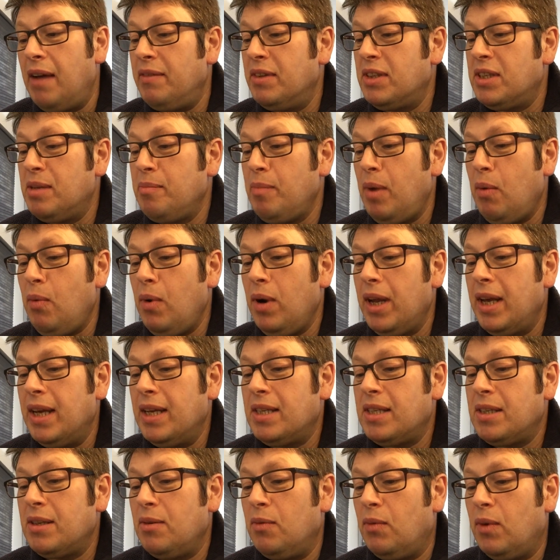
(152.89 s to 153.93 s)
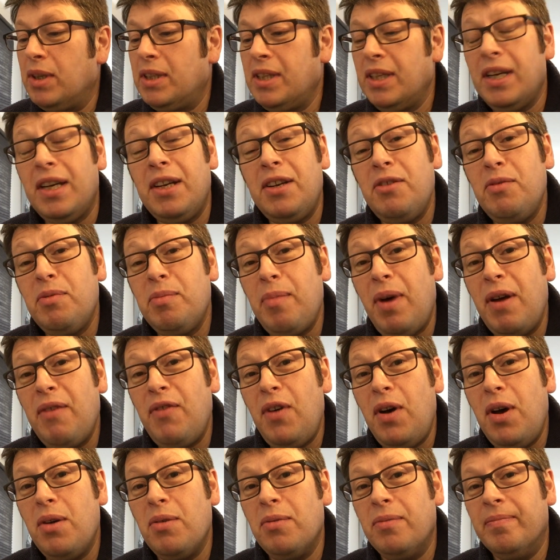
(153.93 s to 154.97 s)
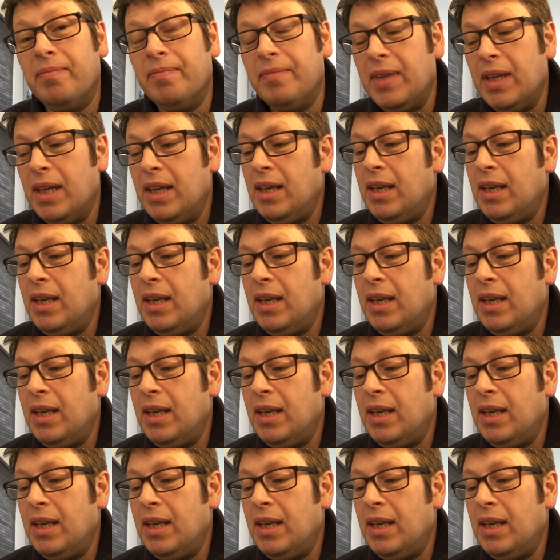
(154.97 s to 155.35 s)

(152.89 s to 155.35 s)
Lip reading: Have you seen my wallet? What did I do with my phone?'"